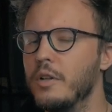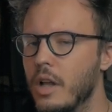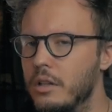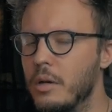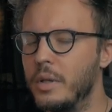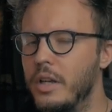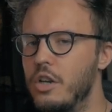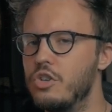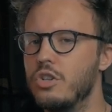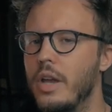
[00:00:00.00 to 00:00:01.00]
fill out the
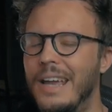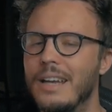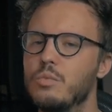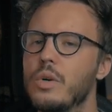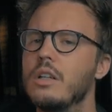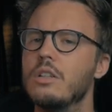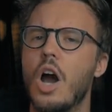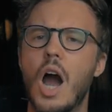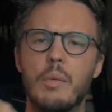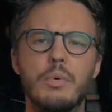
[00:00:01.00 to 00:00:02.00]
application and we can
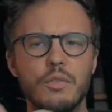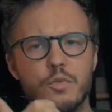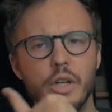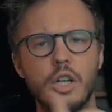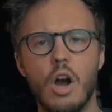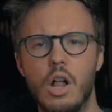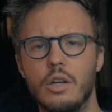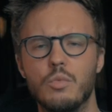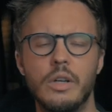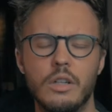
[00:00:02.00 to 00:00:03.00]
hop on a free call
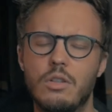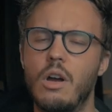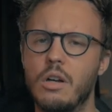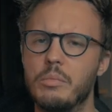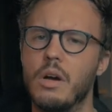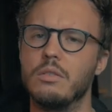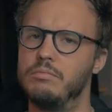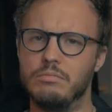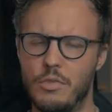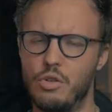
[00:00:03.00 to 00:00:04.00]
and we can talk about
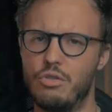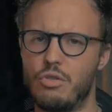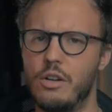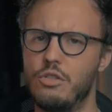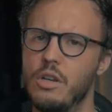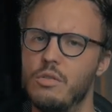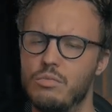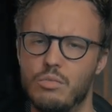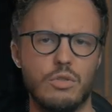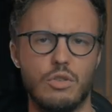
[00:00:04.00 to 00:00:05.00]
your strategy,
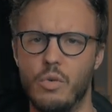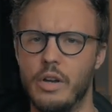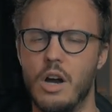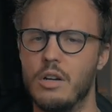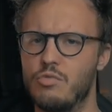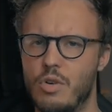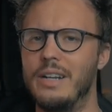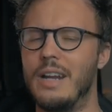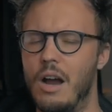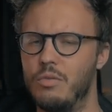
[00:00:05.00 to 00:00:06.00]
what's going on
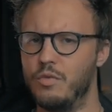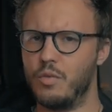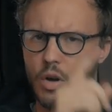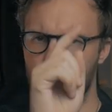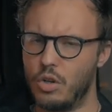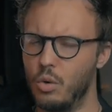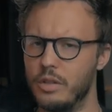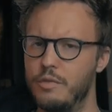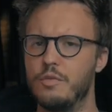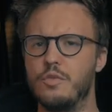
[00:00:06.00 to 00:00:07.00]
right now.
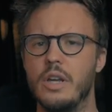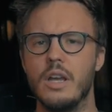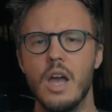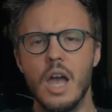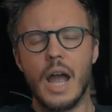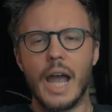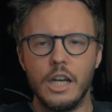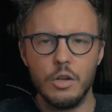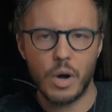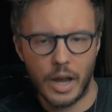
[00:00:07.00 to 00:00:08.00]
Totally for free.
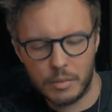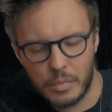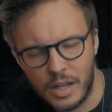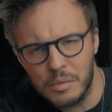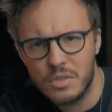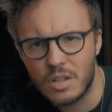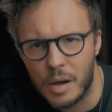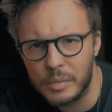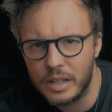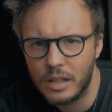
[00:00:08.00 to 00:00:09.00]
Anyway, my name is
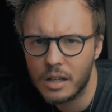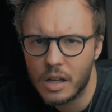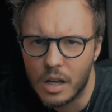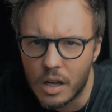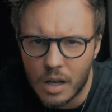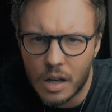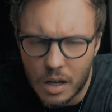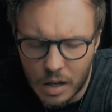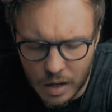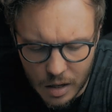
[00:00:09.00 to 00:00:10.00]
Dominik.
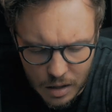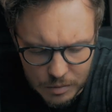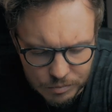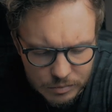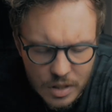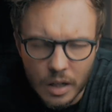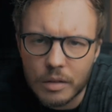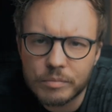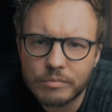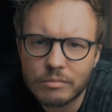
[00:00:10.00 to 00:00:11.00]
Um,
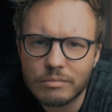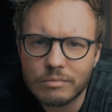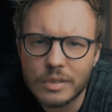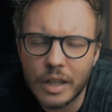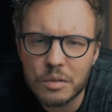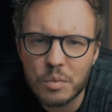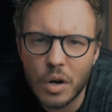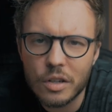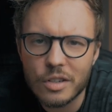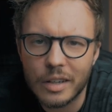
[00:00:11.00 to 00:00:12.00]
yeah, thanks for
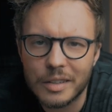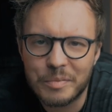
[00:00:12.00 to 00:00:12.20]
watching.